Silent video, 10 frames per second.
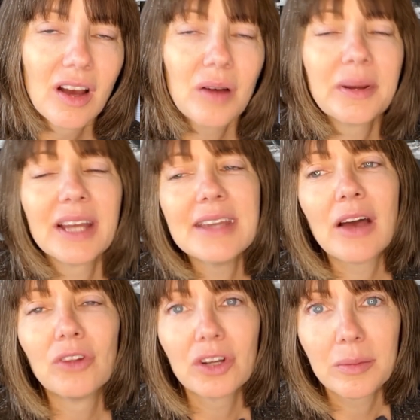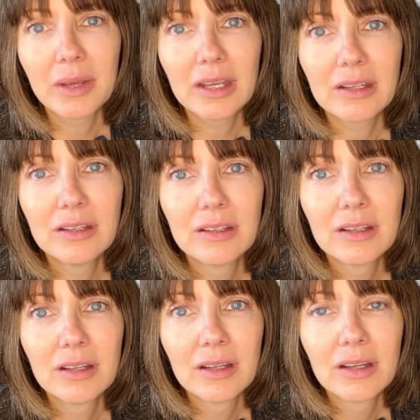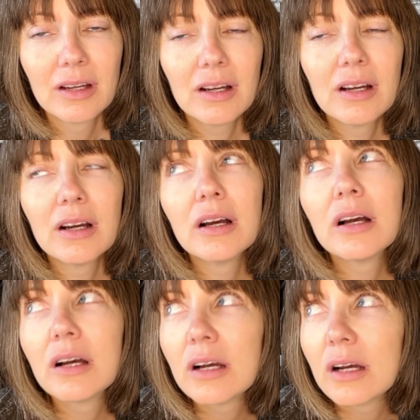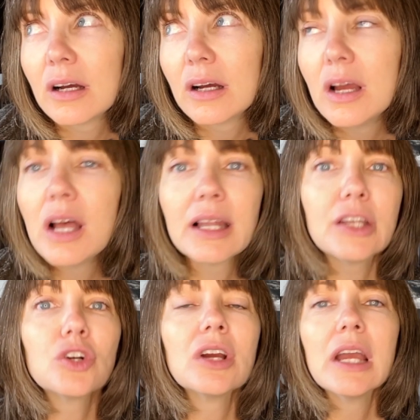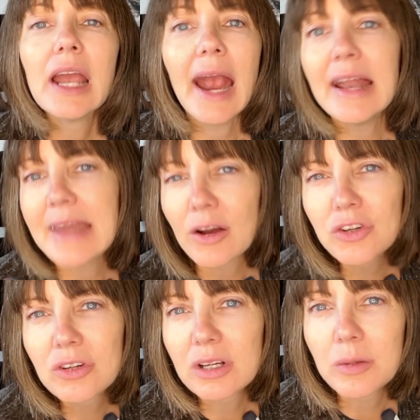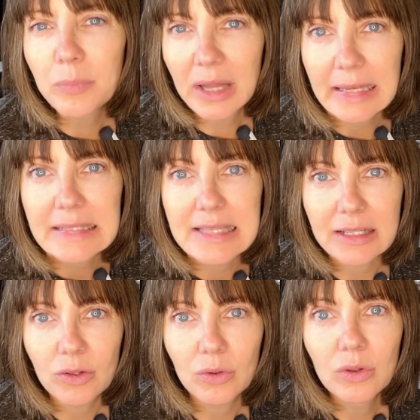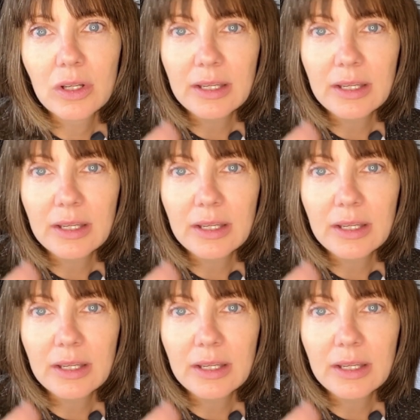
Oh my God, now look at me. Oh, like you're, and now you're in a complaint cycle.